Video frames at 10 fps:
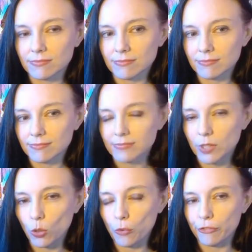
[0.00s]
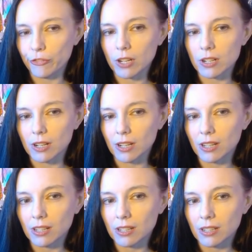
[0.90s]
They're picking my family
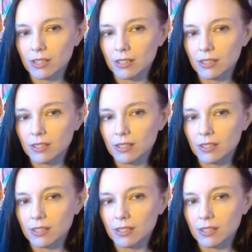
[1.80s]
off one by one.